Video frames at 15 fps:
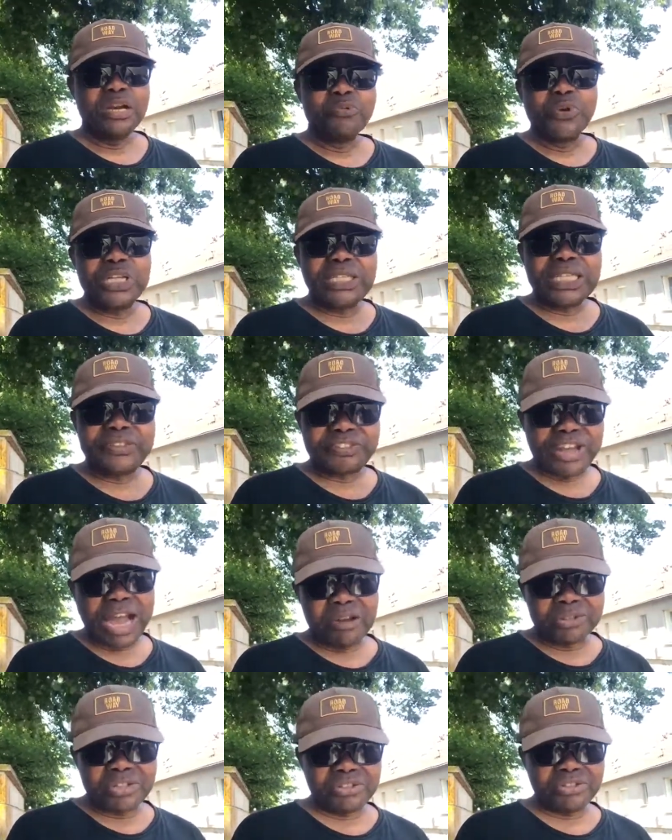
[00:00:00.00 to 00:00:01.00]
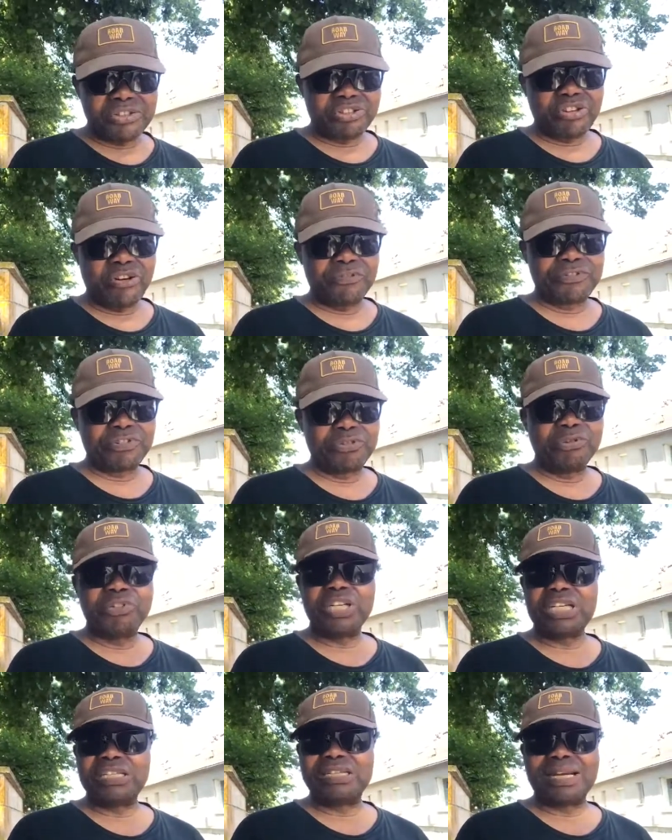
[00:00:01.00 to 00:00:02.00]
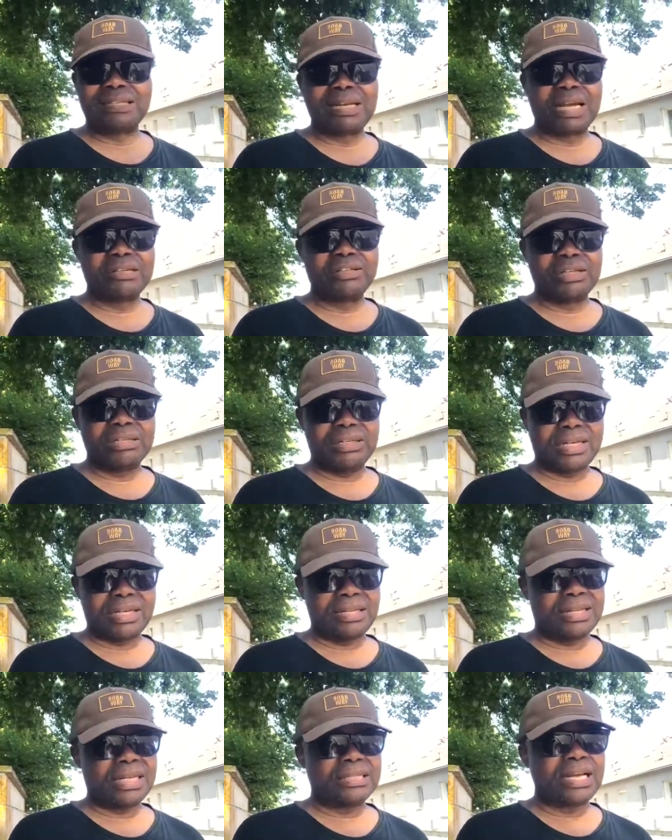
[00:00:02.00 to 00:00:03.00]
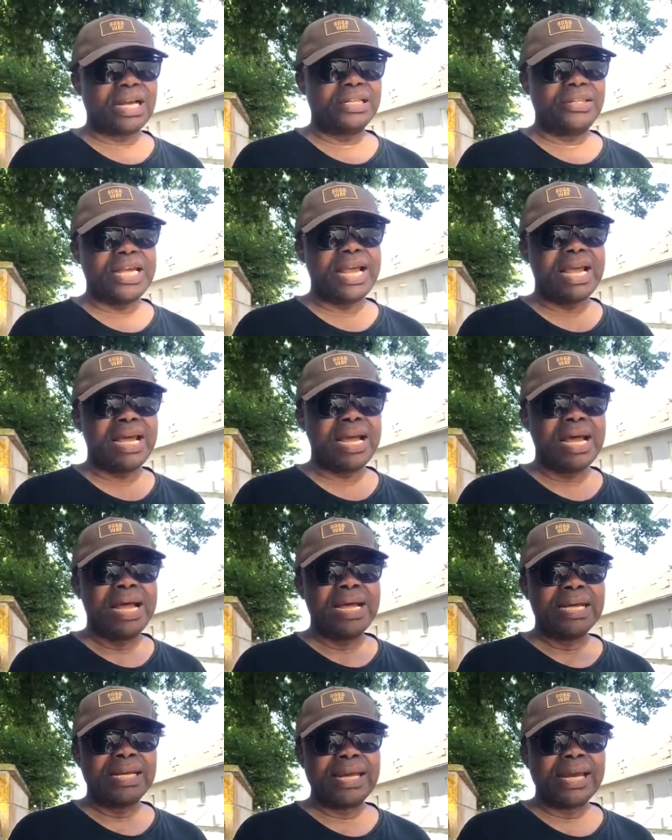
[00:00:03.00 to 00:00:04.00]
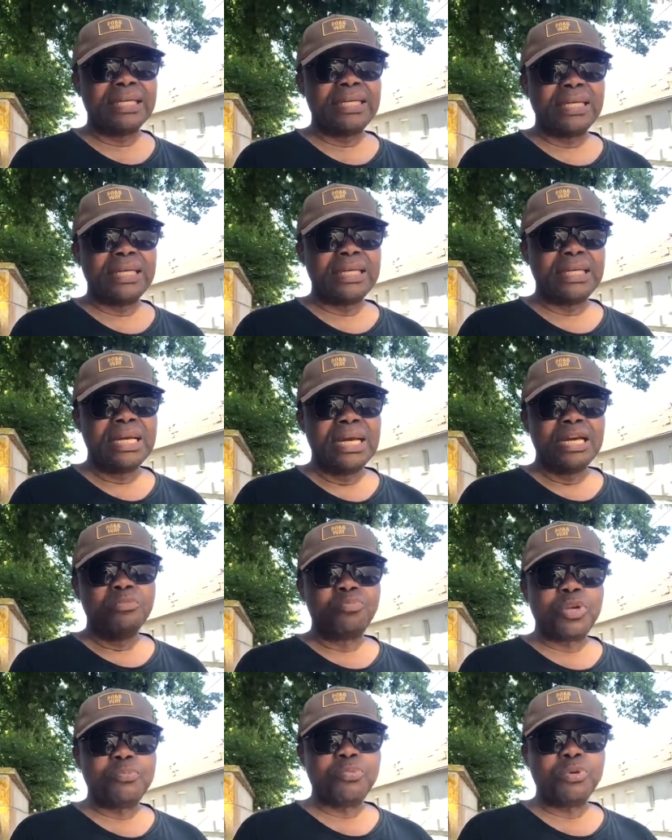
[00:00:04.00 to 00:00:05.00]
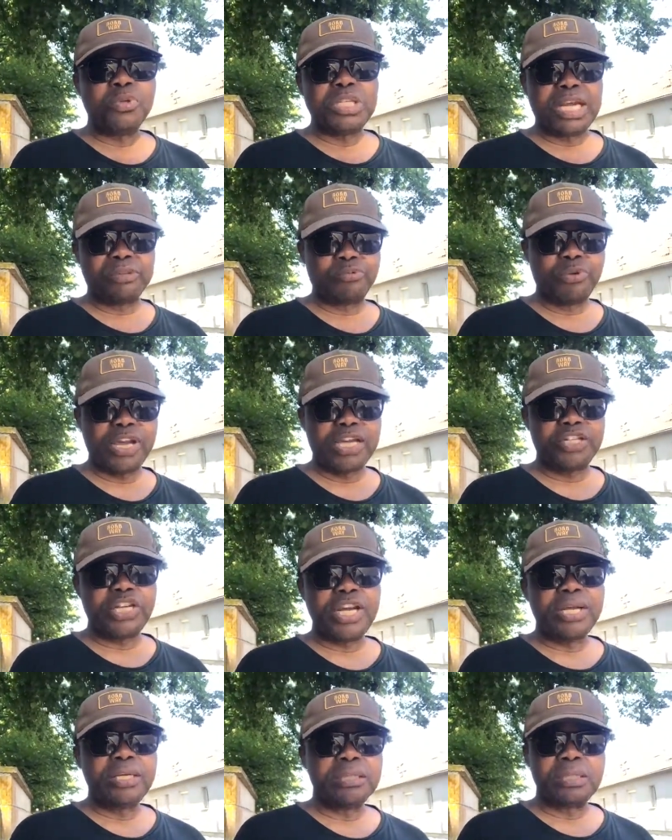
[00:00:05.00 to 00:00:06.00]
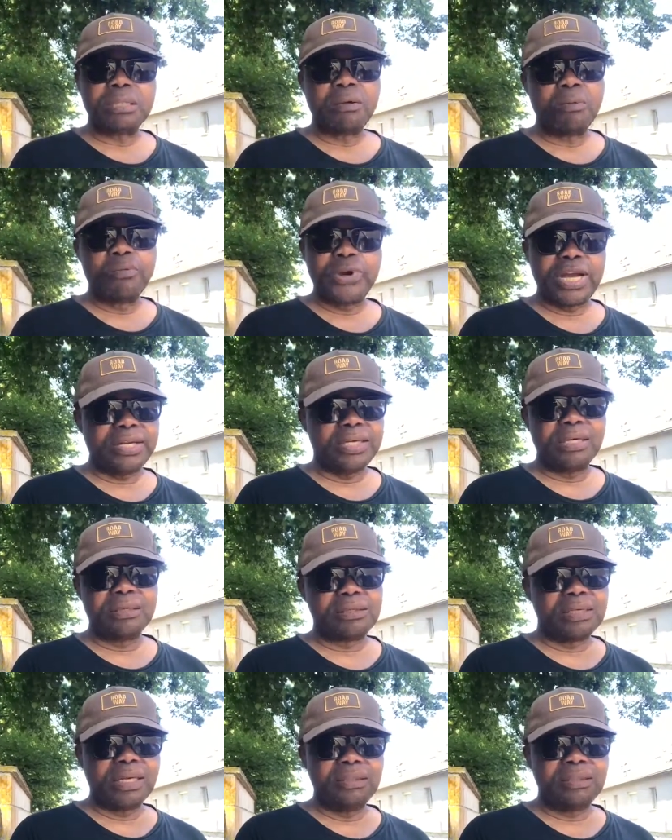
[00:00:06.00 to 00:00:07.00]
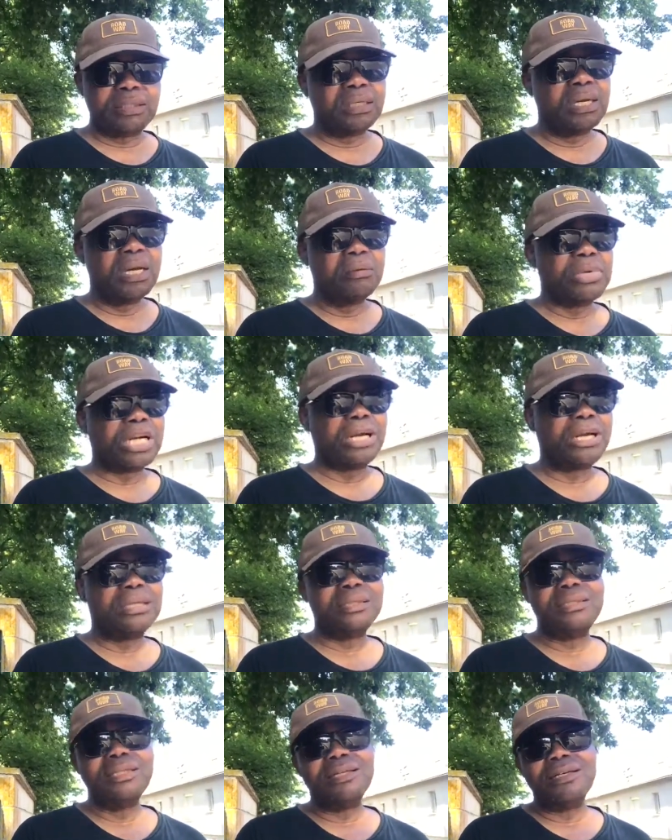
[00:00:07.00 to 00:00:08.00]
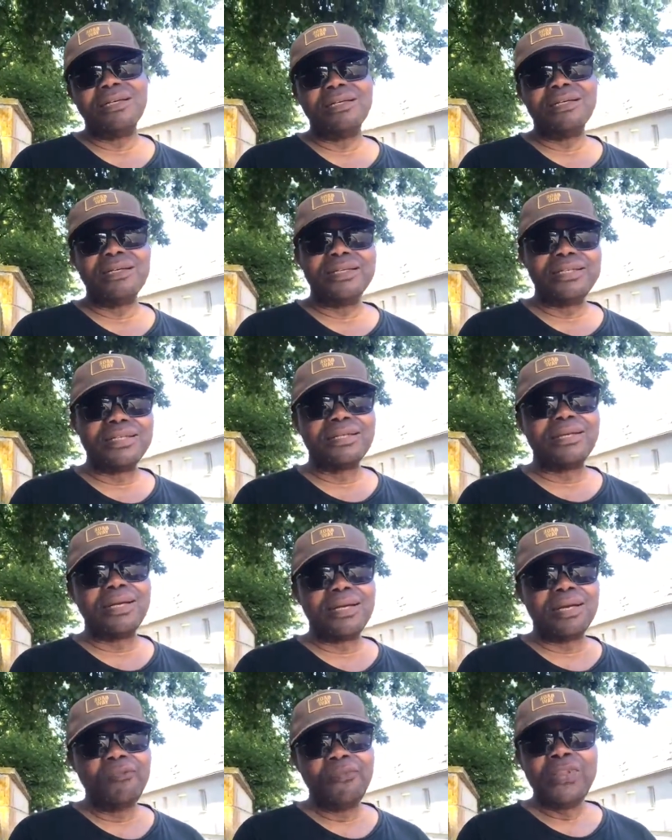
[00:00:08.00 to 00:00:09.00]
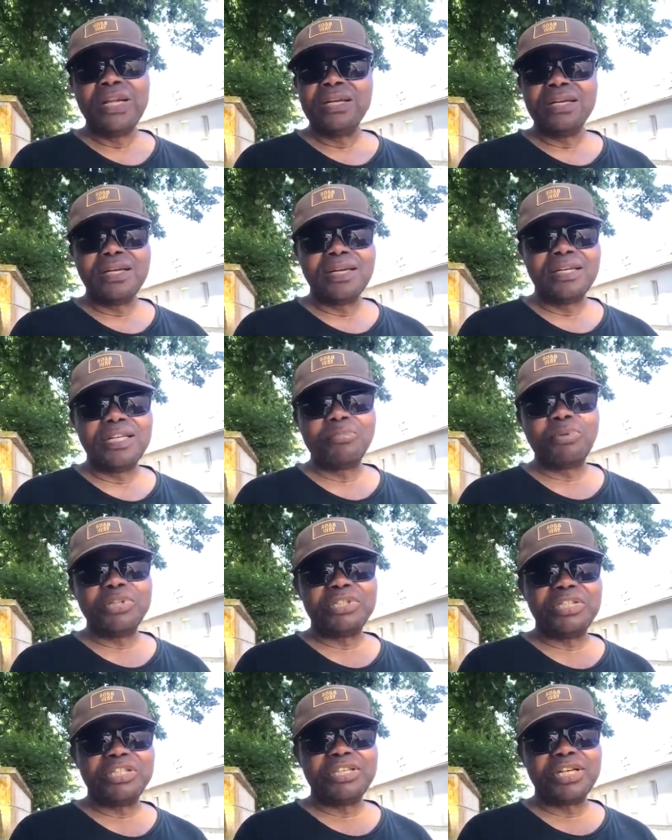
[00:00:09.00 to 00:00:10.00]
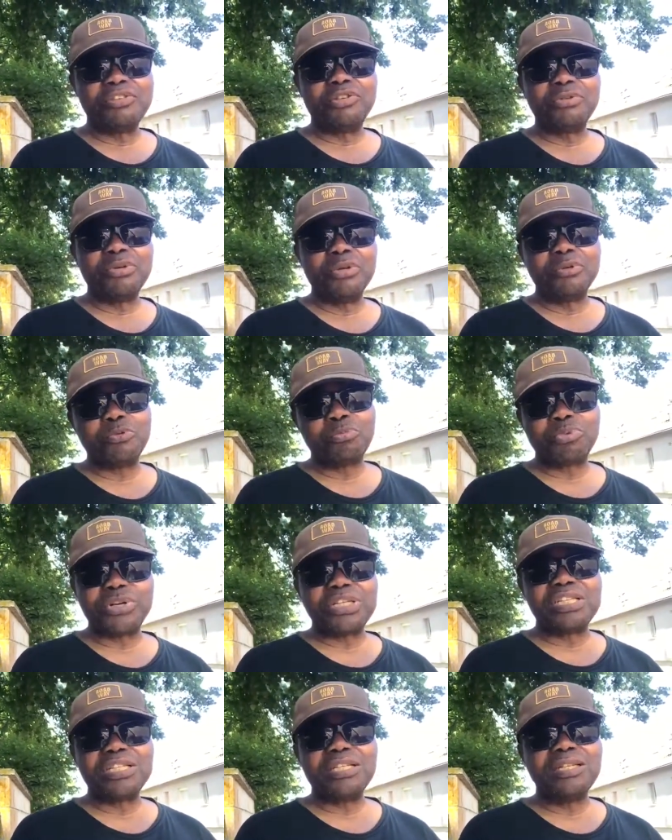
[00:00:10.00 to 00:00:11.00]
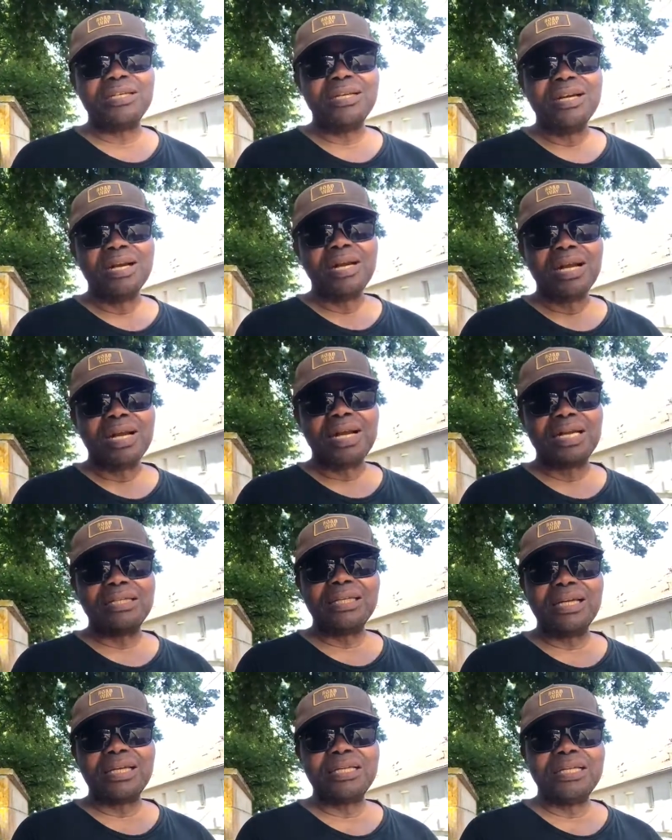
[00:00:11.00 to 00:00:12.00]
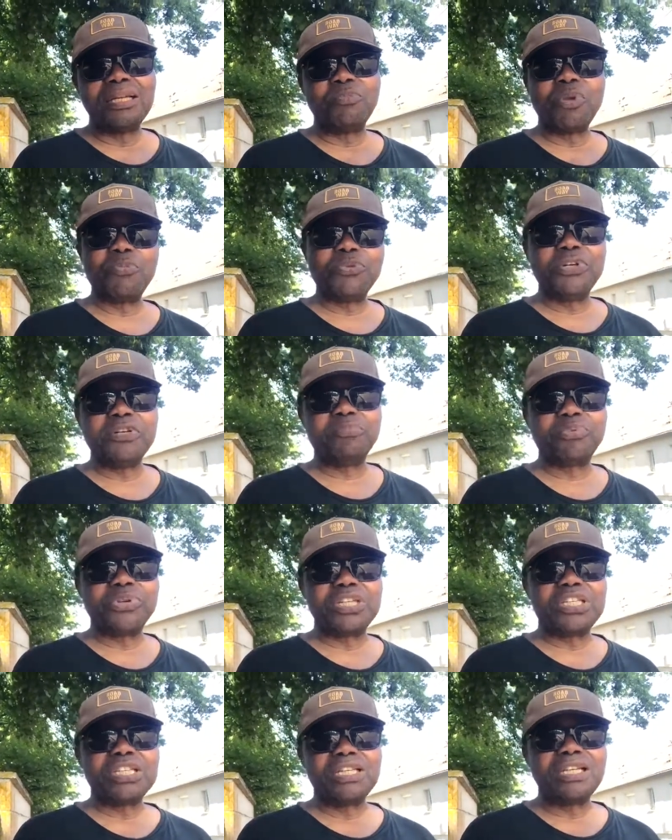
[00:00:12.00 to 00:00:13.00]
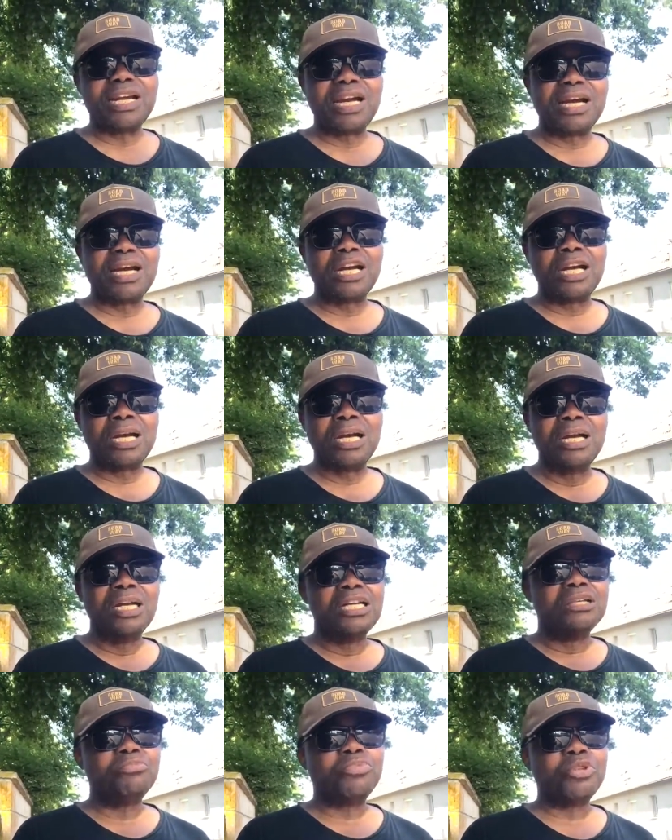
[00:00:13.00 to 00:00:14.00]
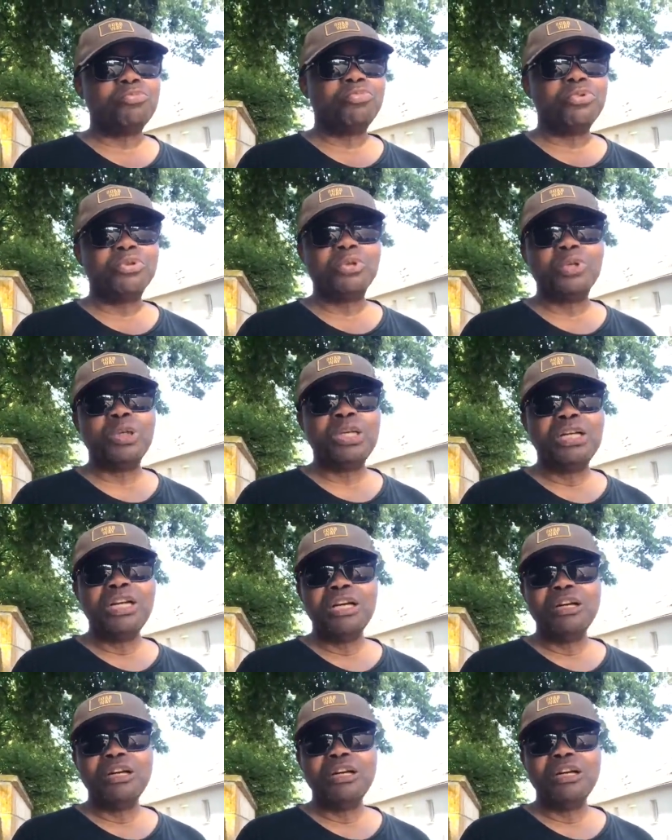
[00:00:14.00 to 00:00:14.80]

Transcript: with the thousands of soldiers that are, that, that are there guarding people that were jailed, some were innocent, because, you know, in Nigeria, uh, the politicians should go to prison, and then the people in prison are people